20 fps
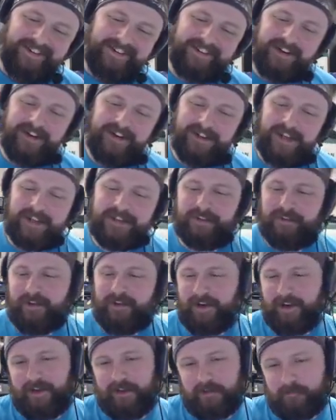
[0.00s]
Kyle, that's a great
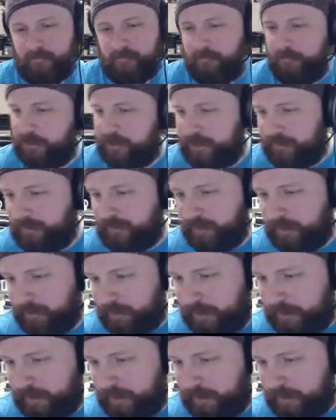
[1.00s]
idea. We should definitely do